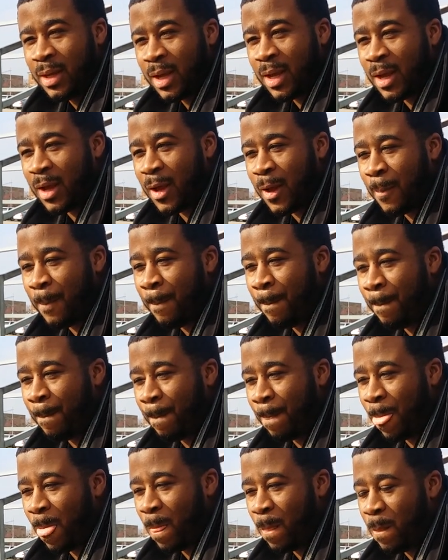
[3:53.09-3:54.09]

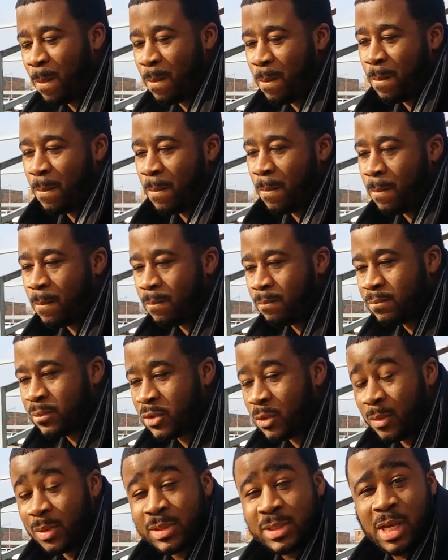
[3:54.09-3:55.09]

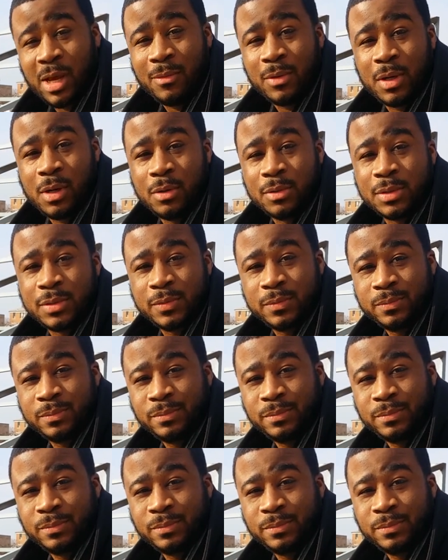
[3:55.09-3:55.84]
So we'll see how it goes.